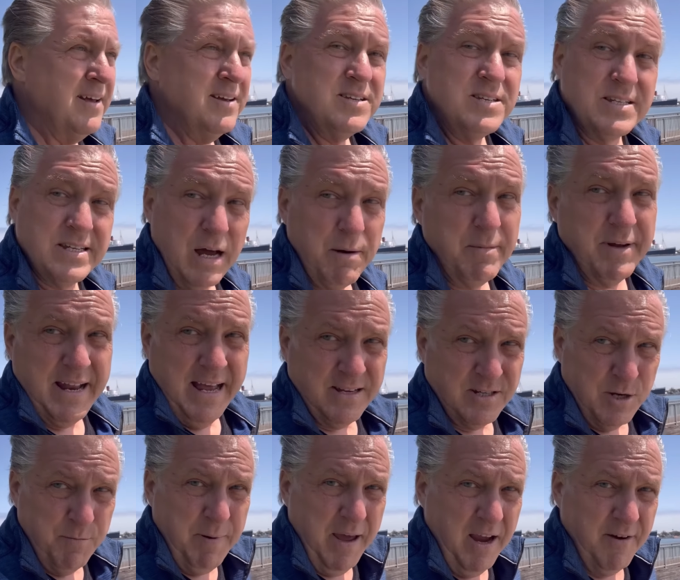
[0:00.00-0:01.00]
Someone has
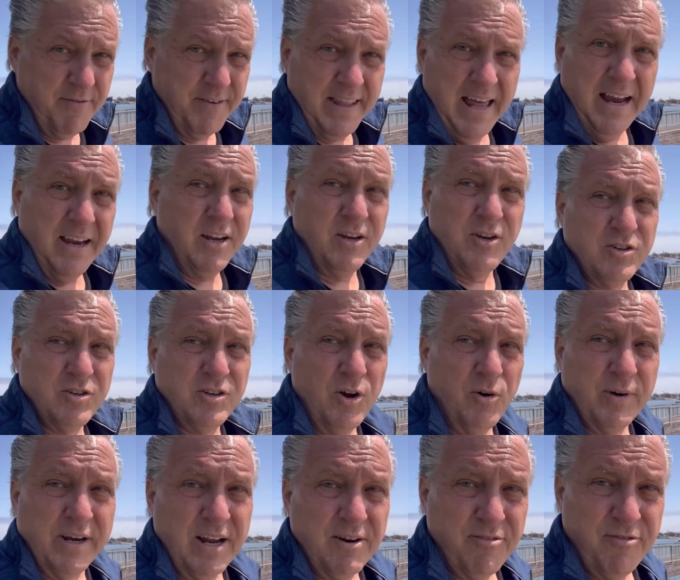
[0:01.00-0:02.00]
to pay for that. You
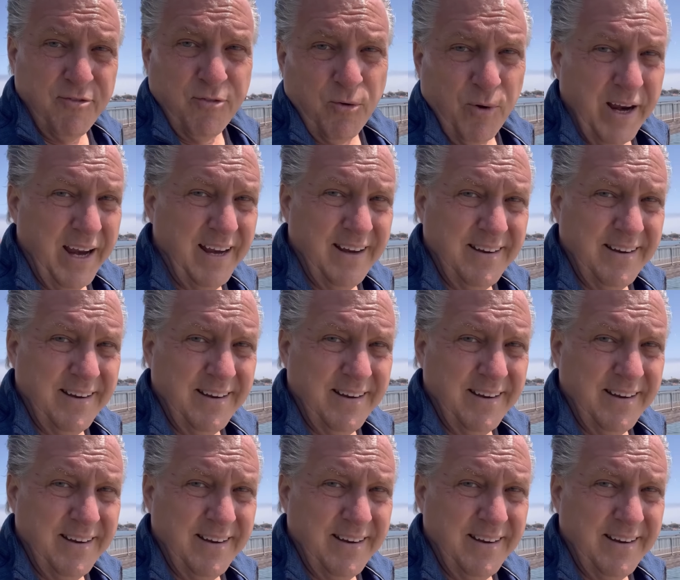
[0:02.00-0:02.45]
don't get free